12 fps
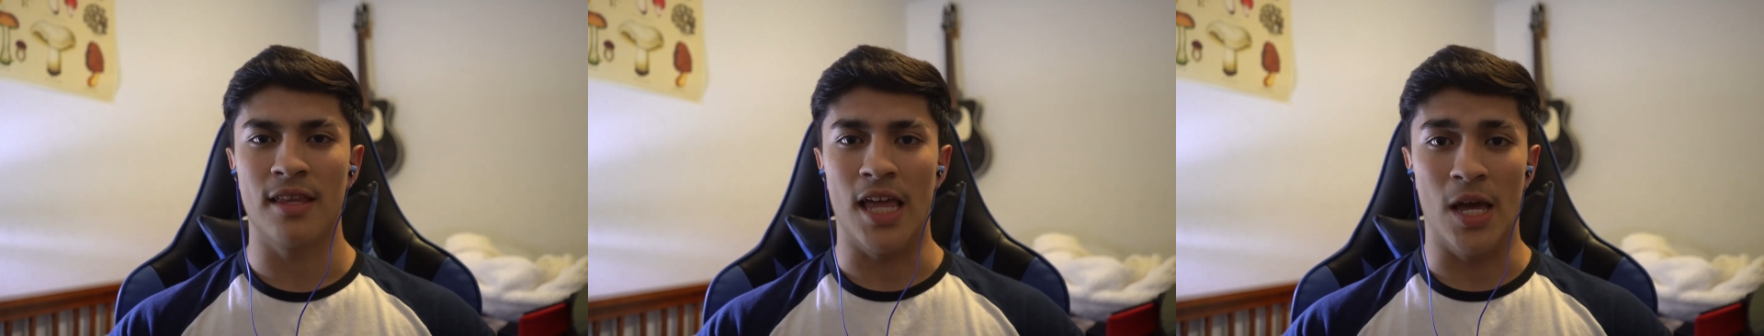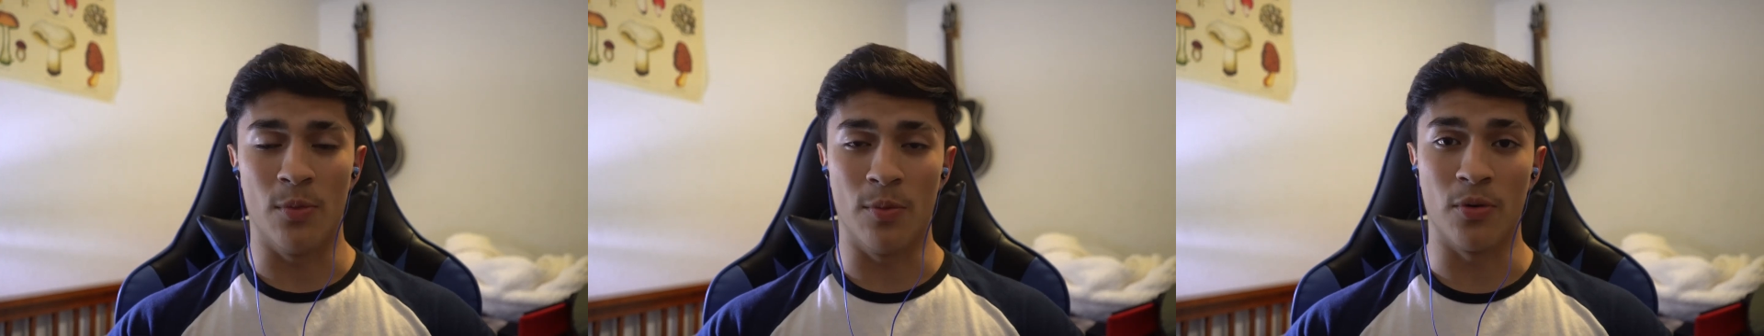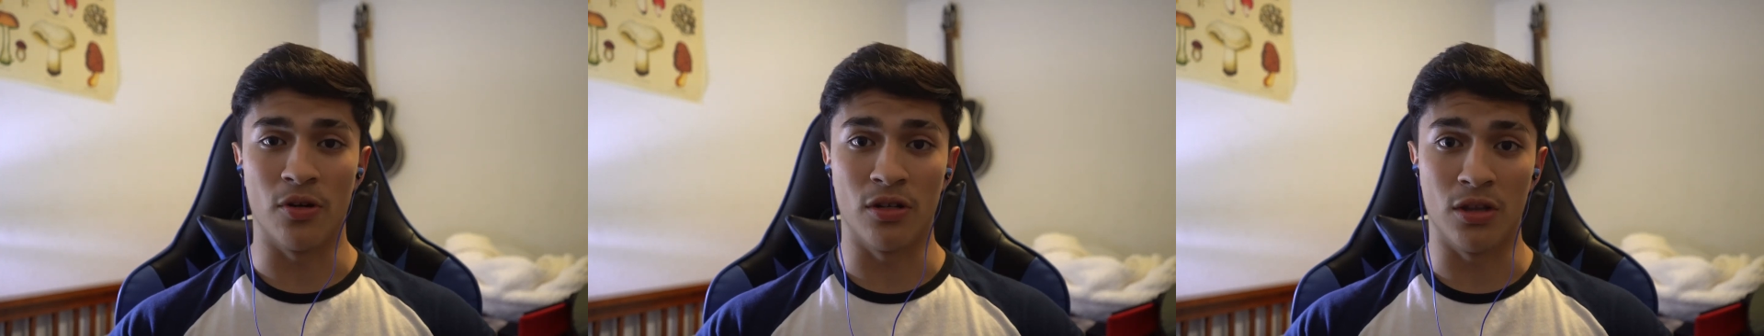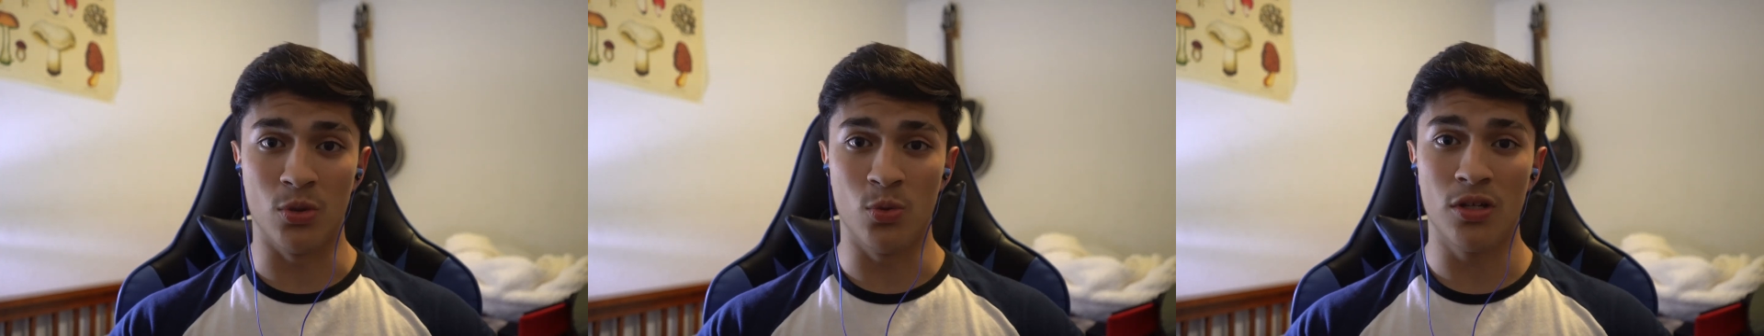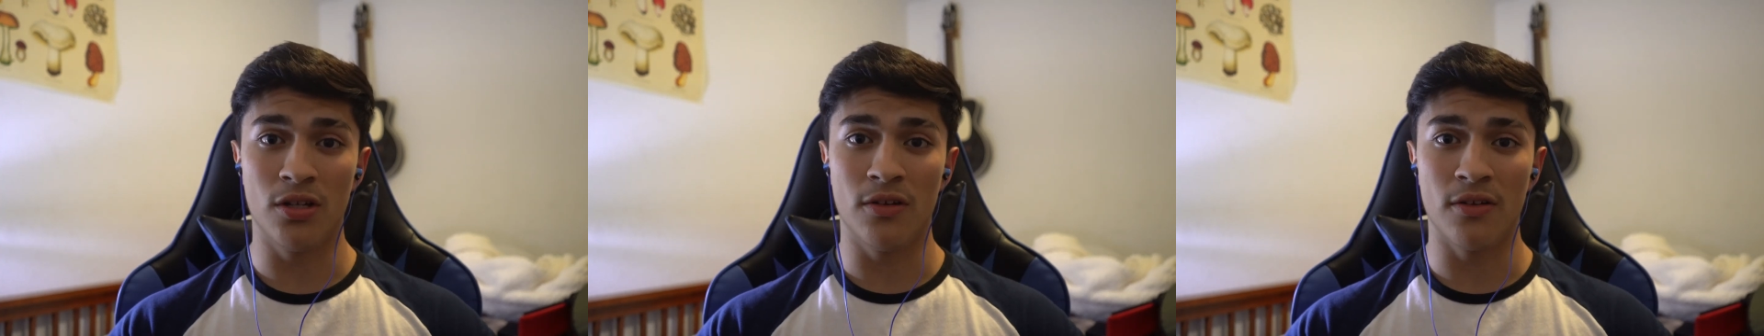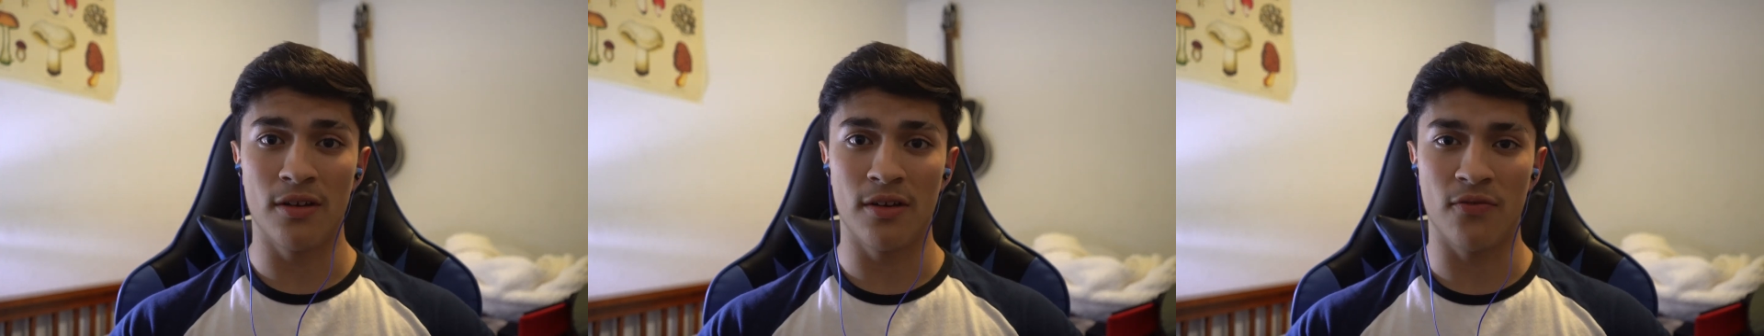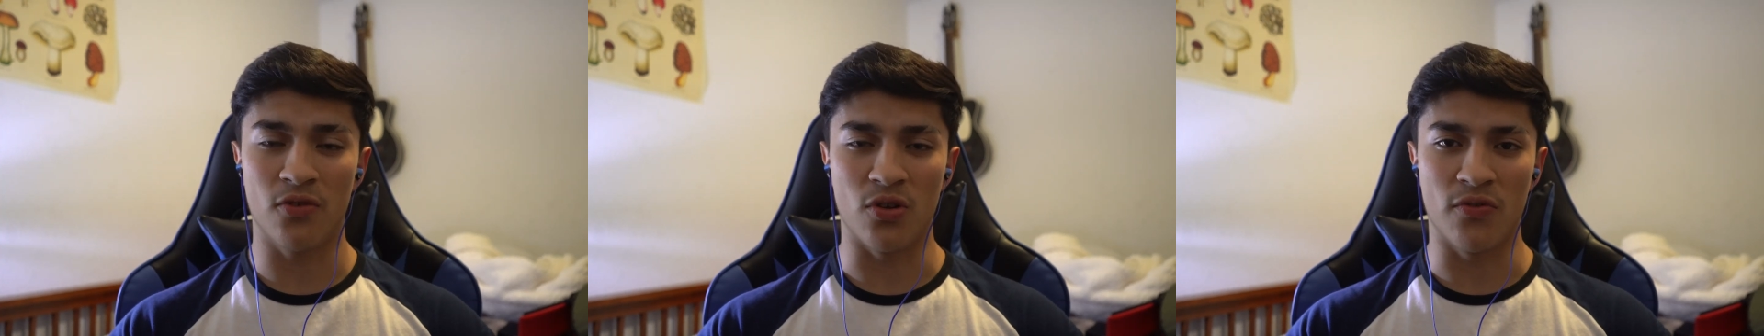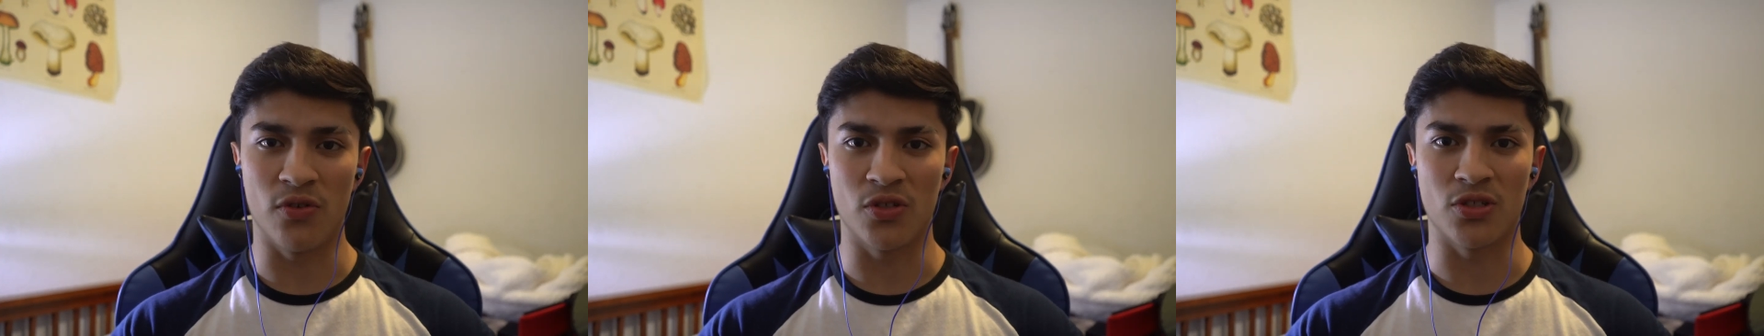And remember, do it for your
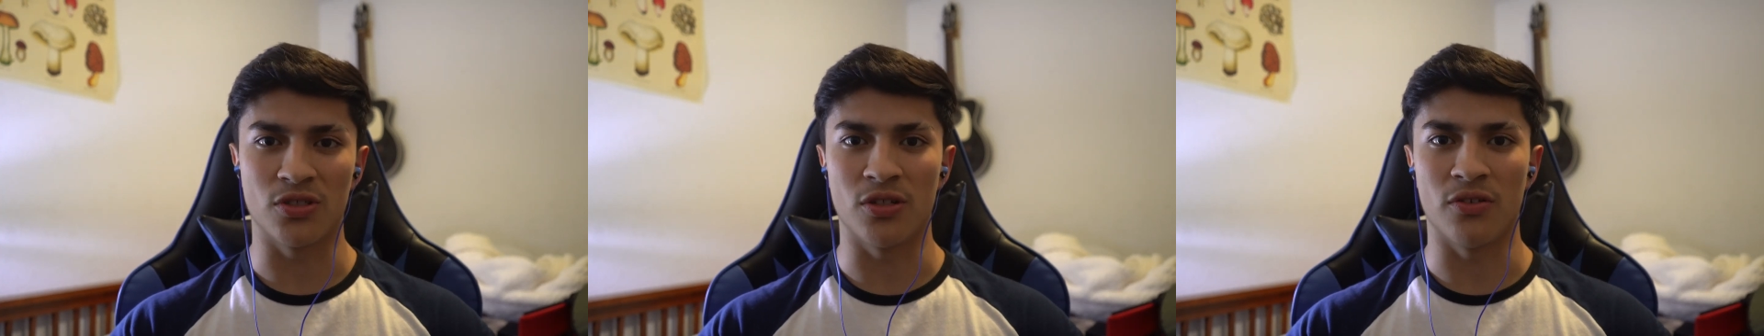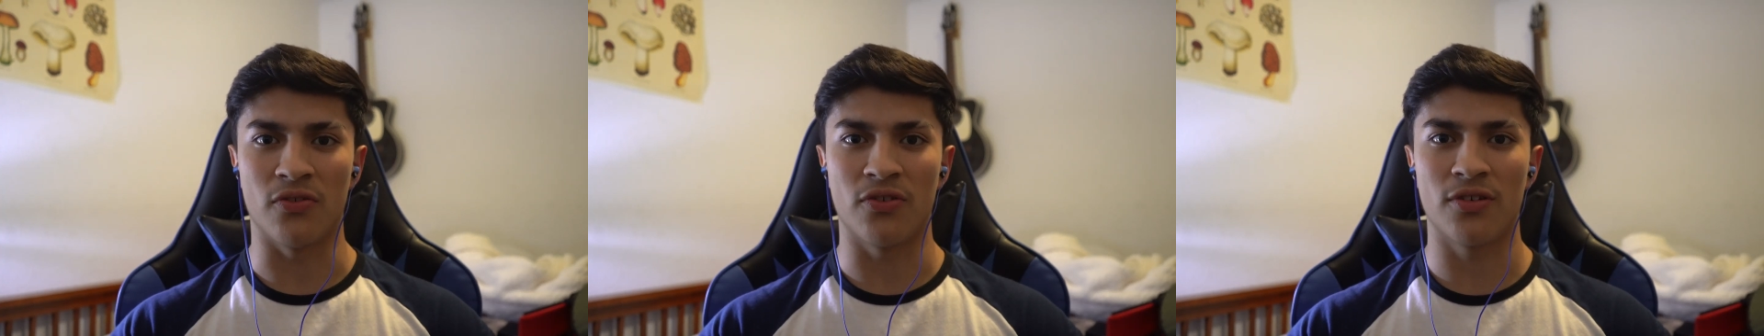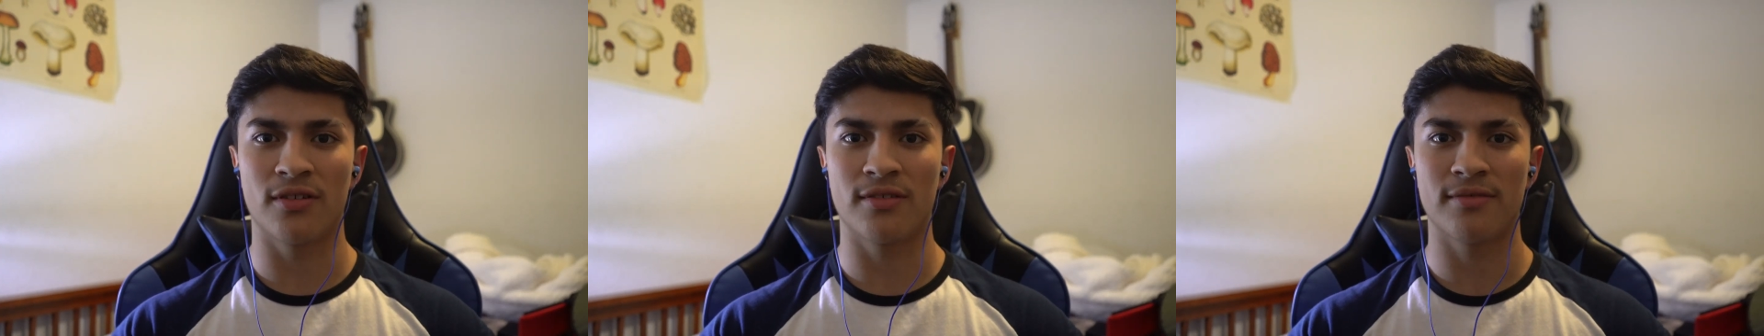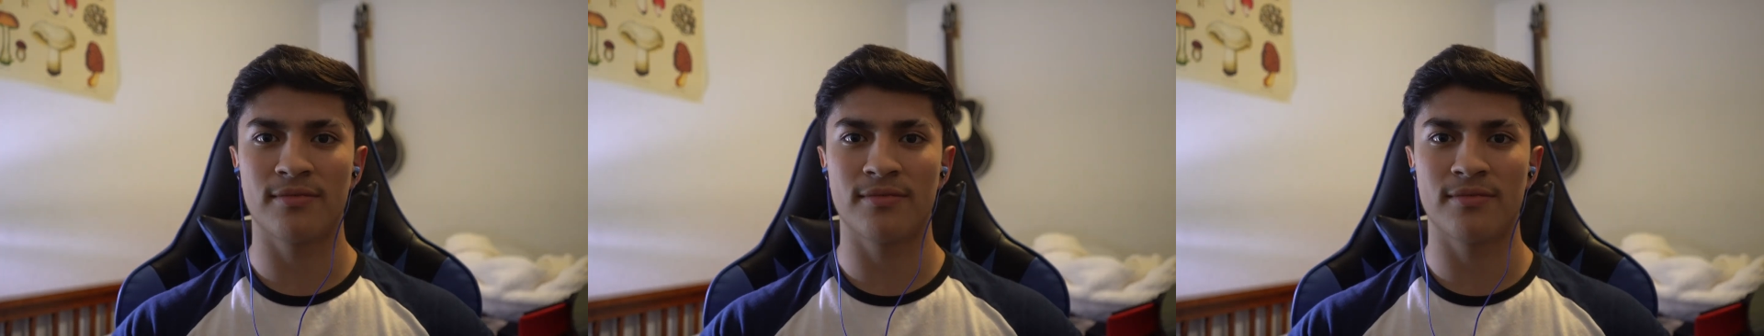future self.